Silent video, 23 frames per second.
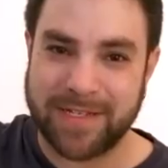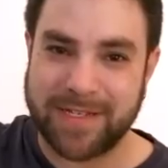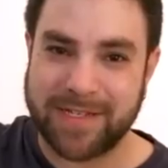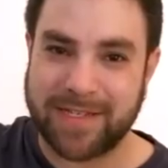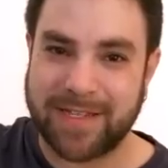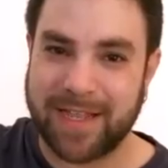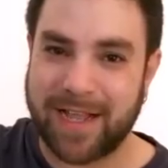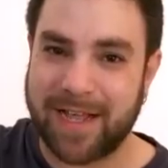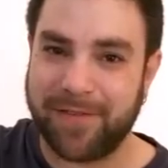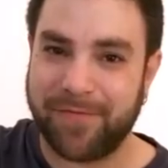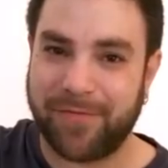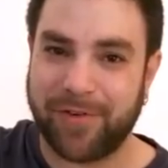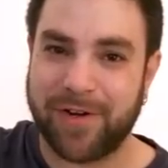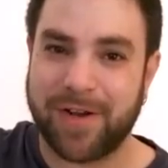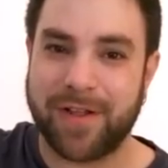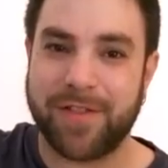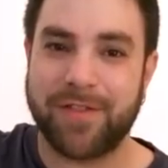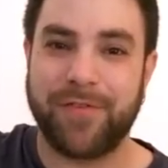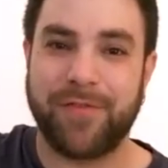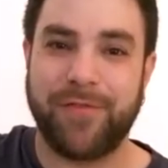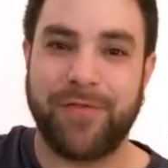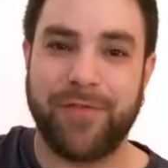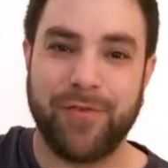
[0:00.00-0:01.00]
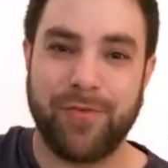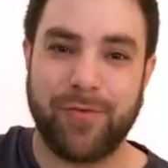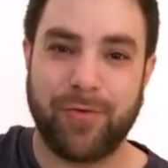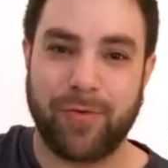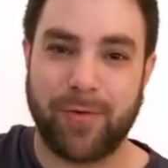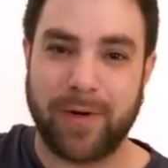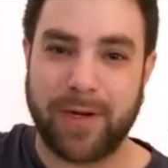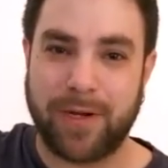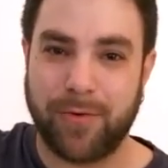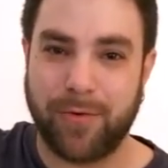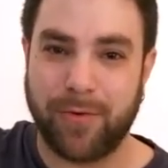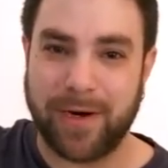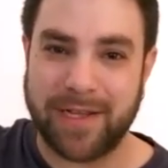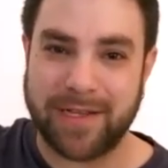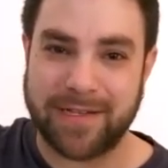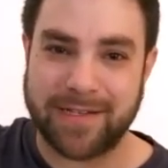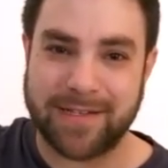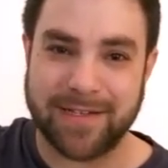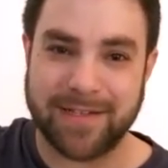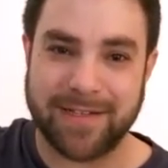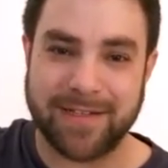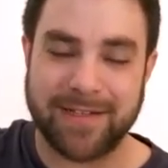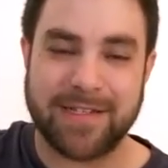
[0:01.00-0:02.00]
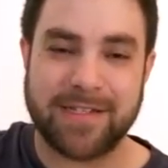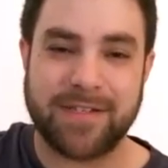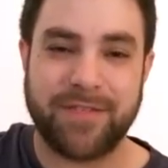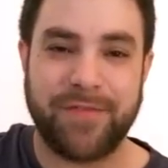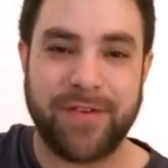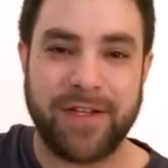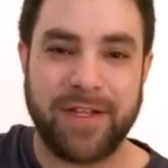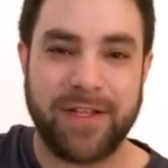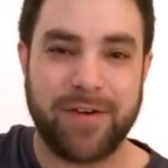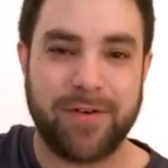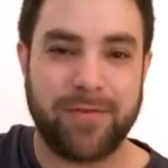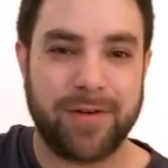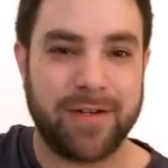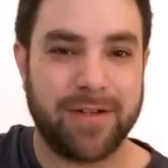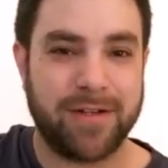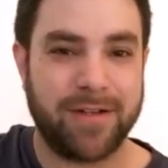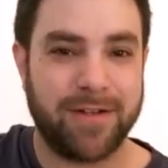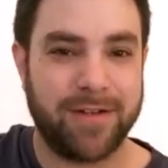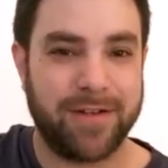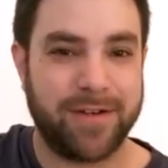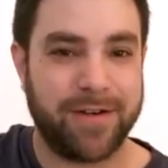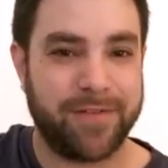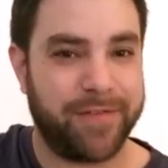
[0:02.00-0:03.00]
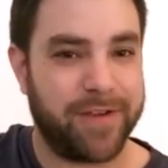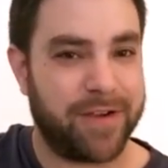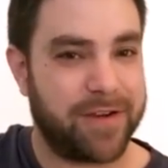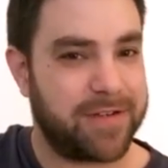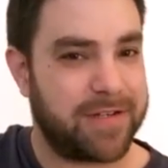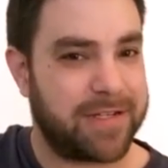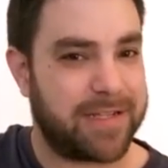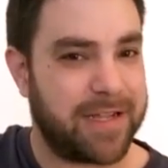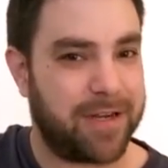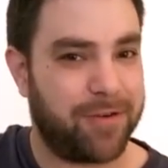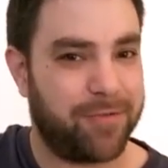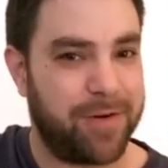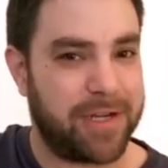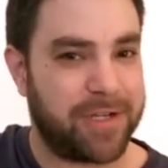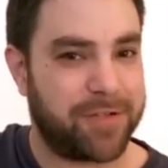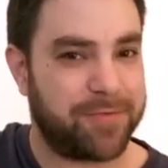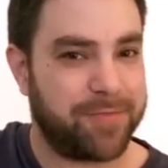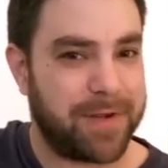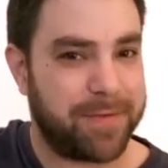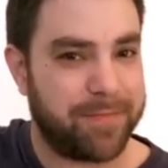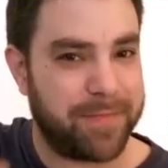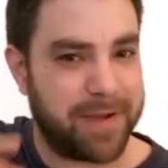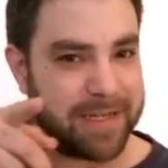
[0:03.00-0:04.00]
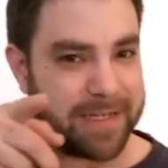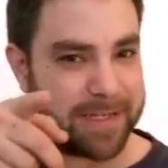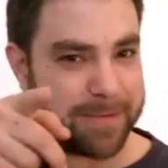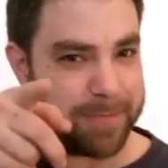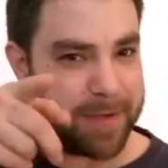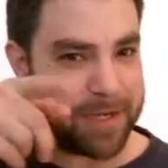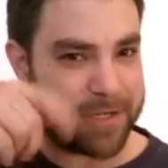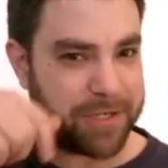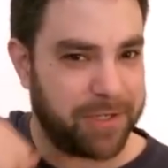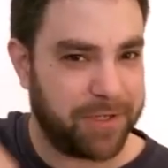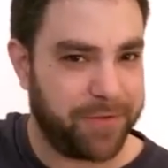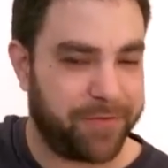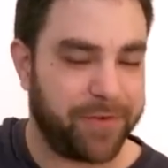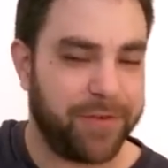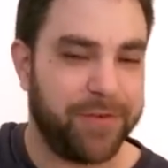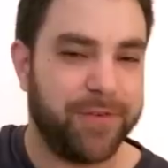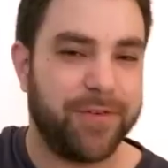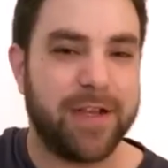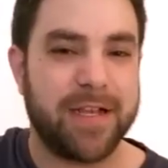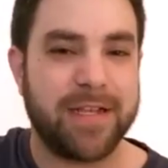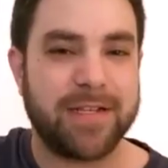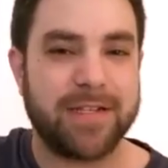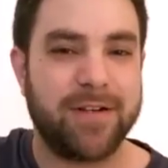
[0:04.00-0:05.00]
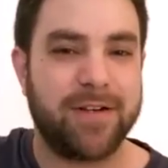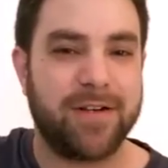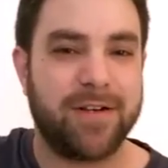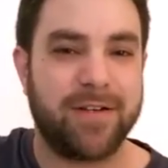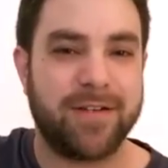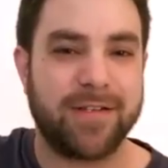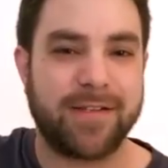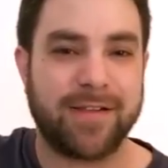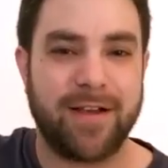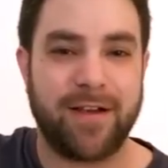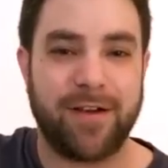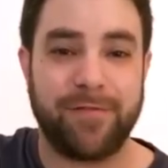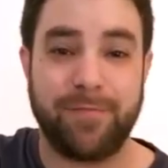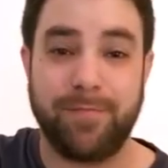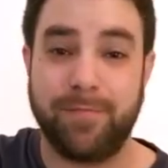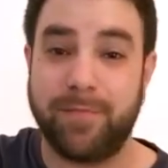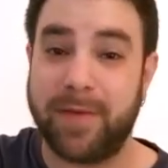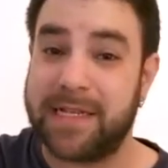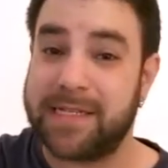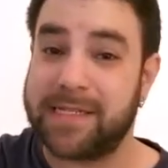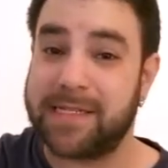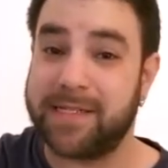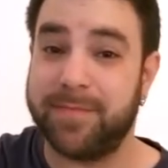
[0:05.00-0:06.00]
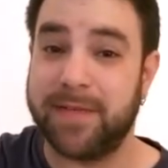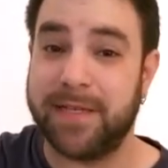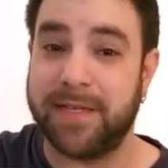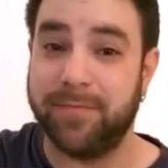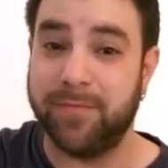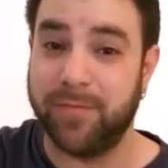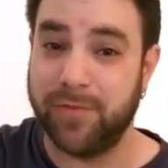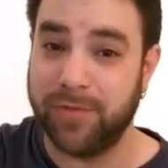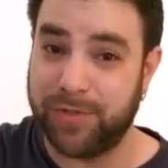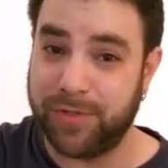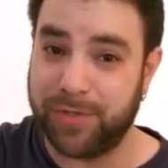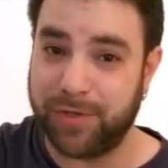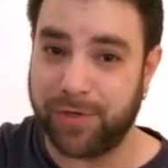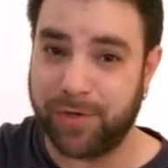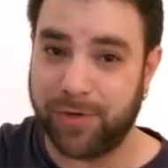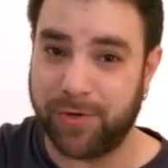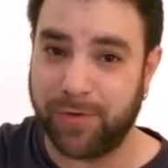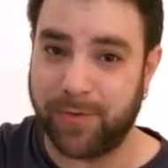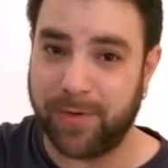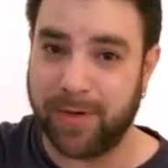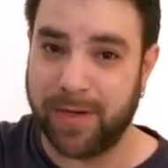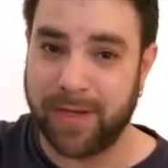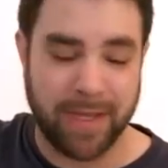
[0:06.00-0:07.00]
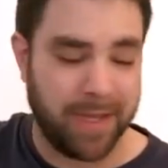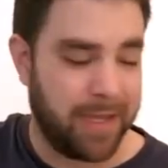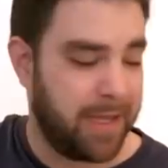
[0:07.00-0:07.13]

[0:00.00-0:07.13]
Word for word: and it's time for another viewer request and in this video we're gonna learn a fingerstyle arrangement made especially for you guys and girls of Besame Mucho.